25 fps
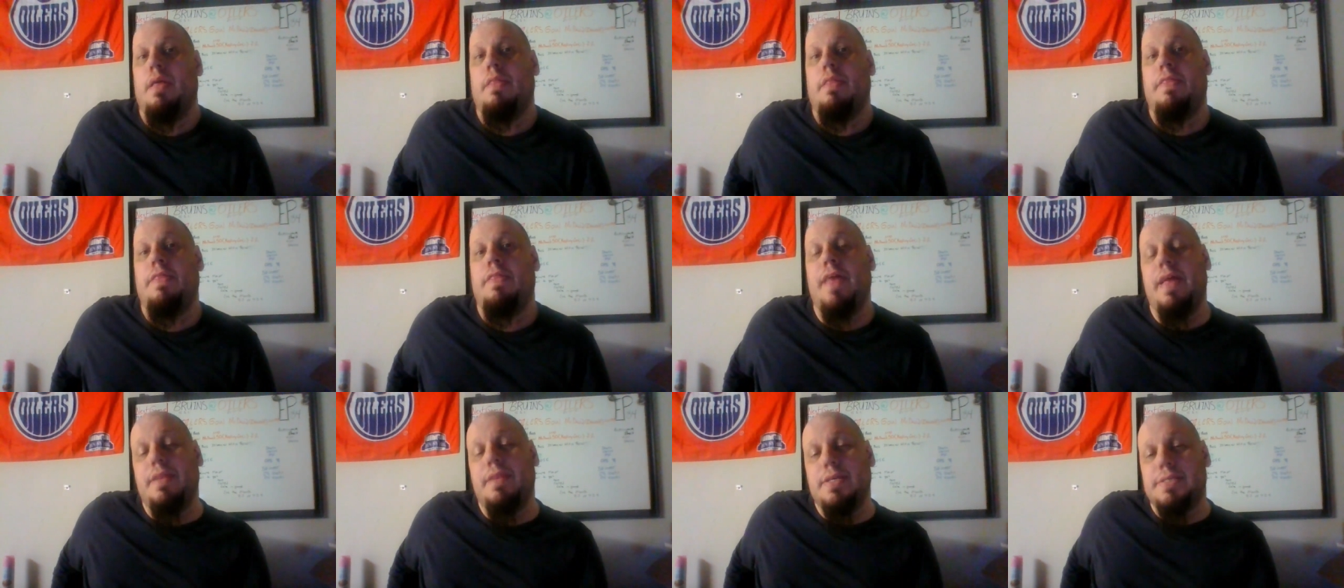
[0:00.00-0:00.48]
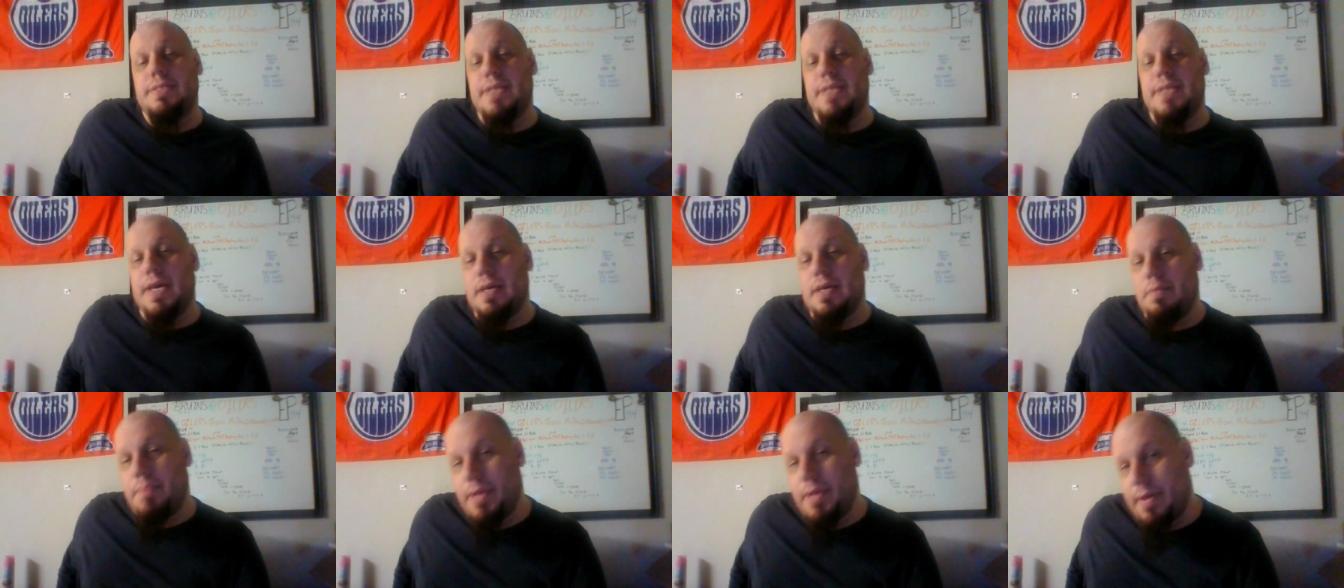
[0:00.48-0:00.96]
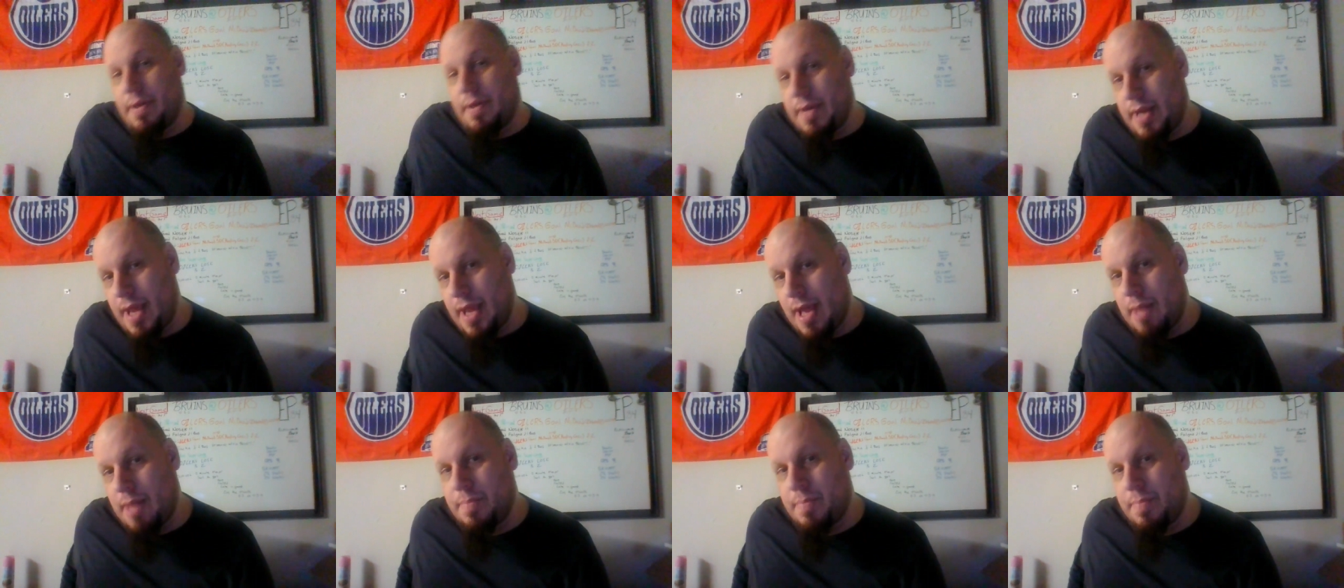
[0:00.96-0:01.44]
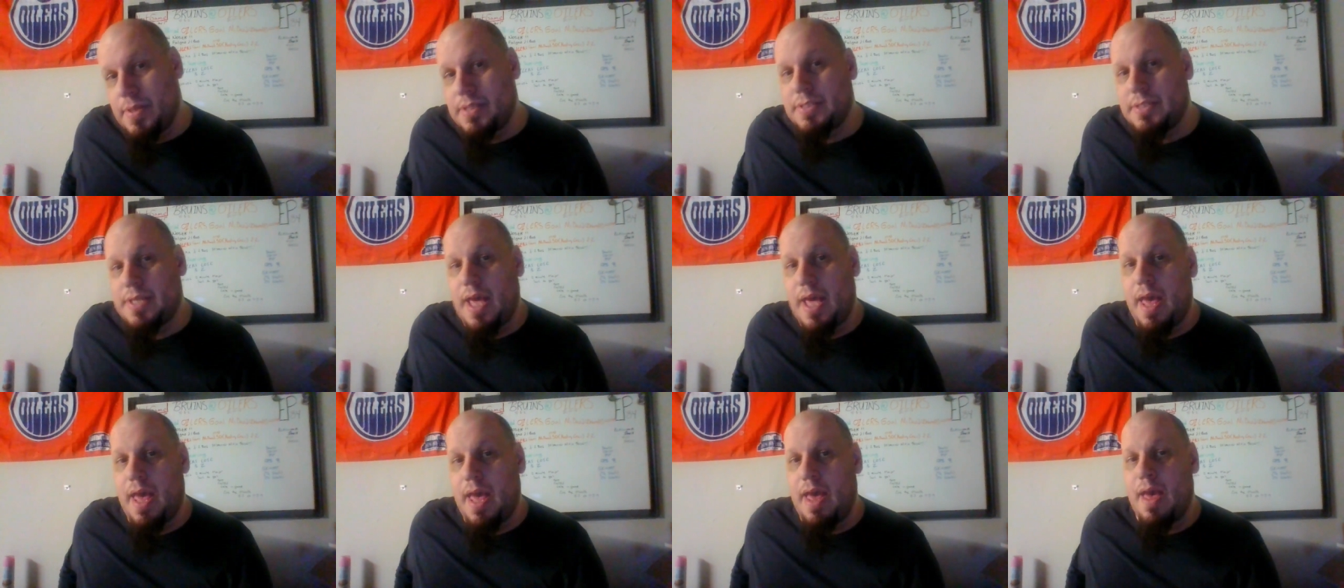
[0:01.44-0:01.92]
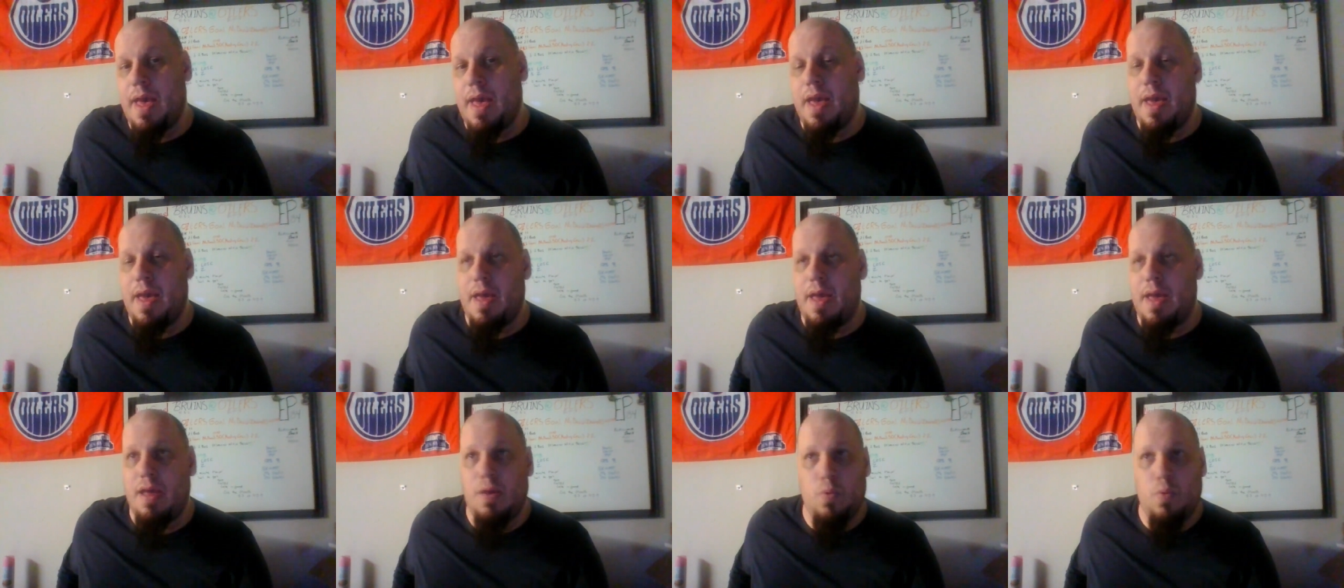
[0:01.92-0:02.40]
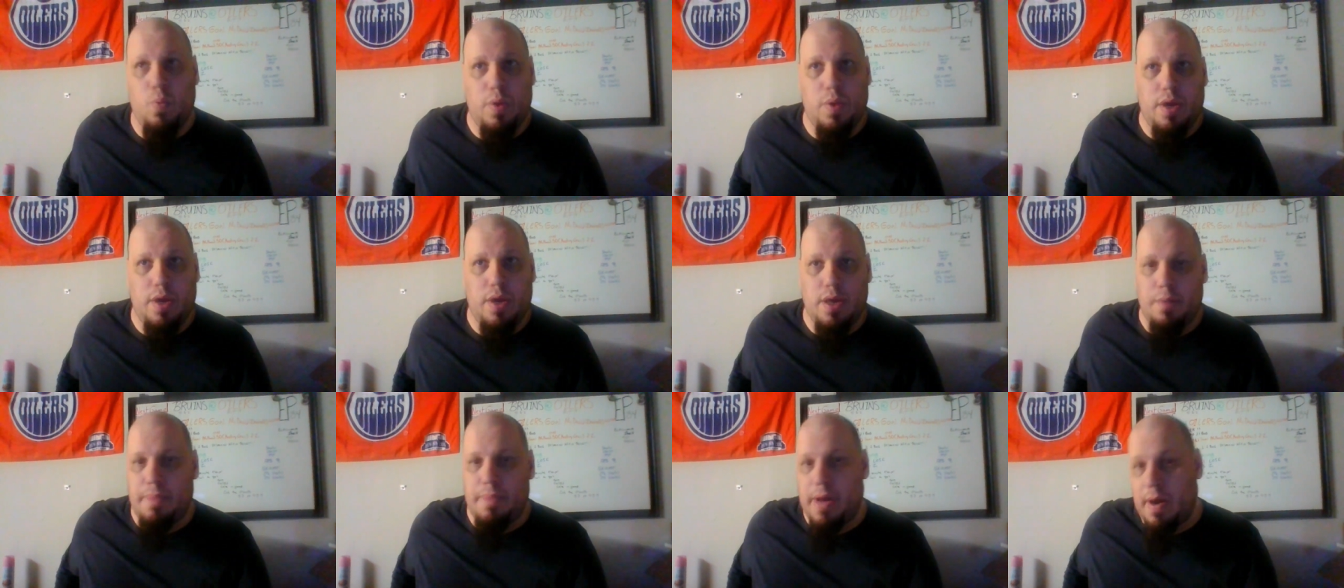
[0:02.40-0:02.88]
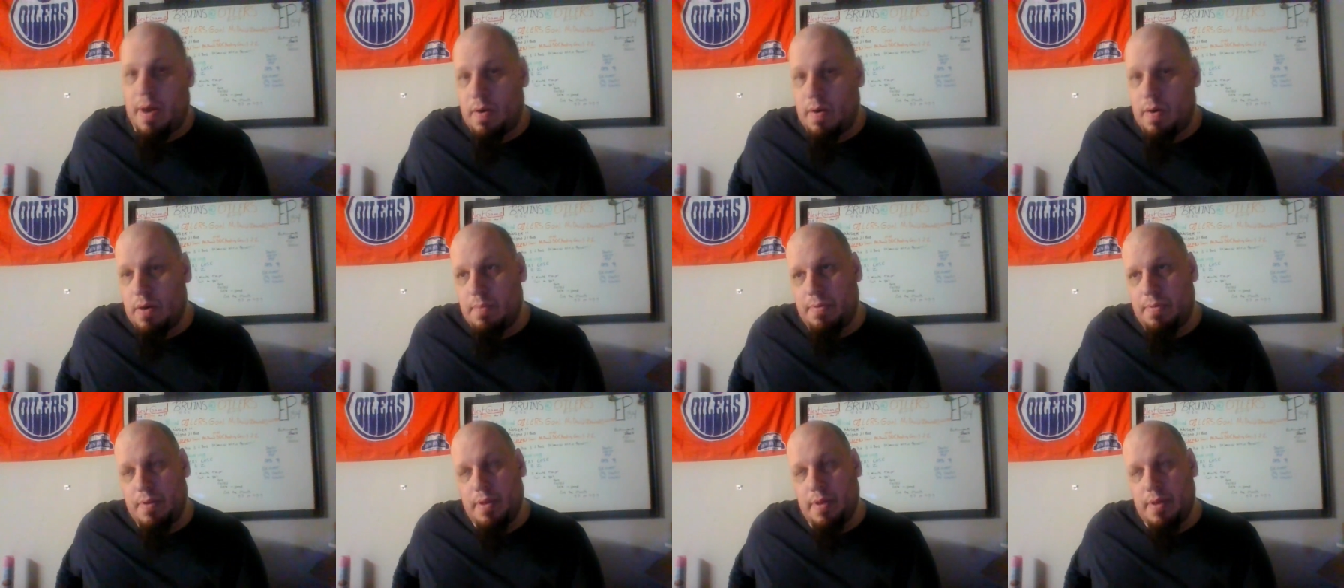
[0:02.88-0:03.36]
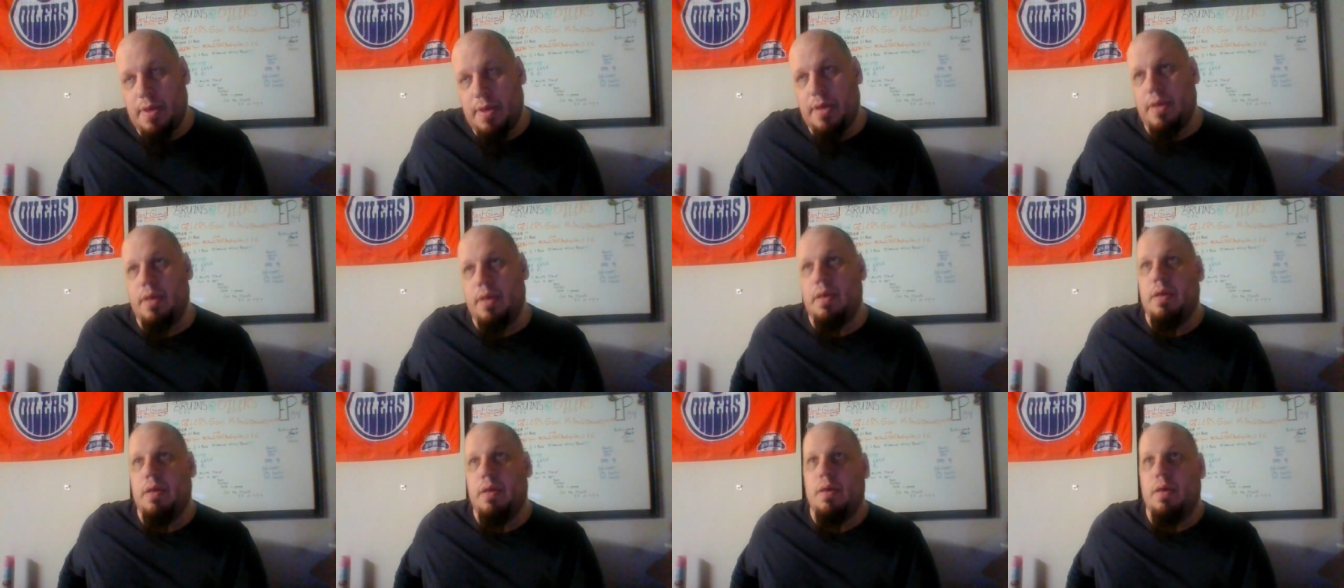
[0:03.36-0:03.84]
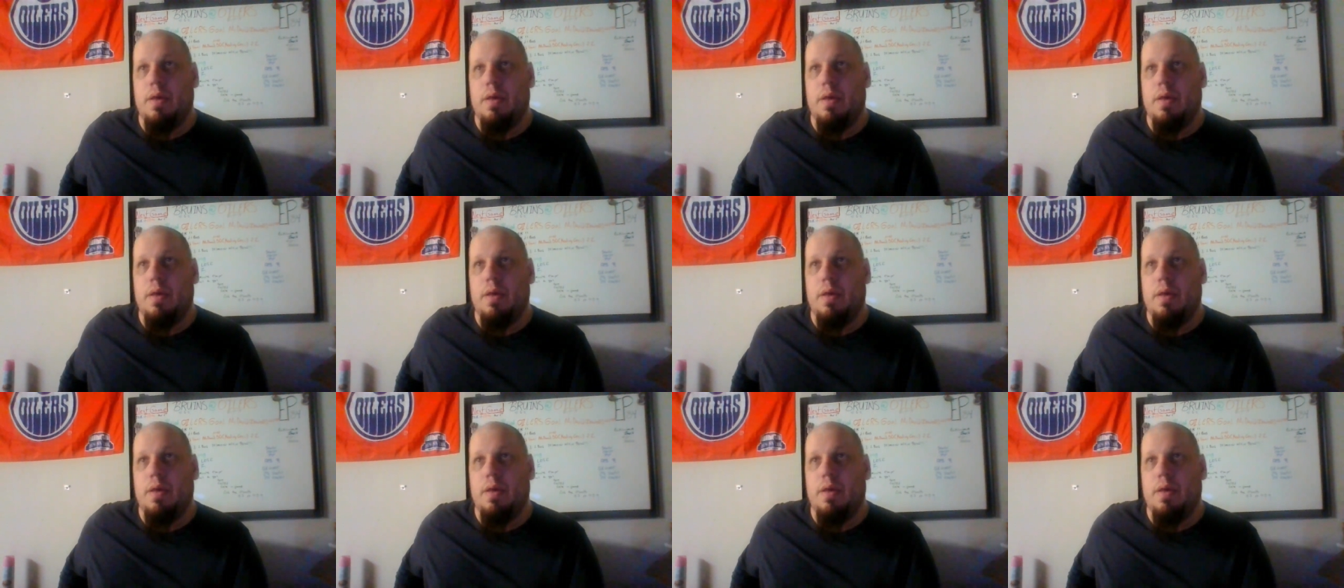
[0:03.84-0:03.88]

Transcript: Then the second period happens, and we get a power play.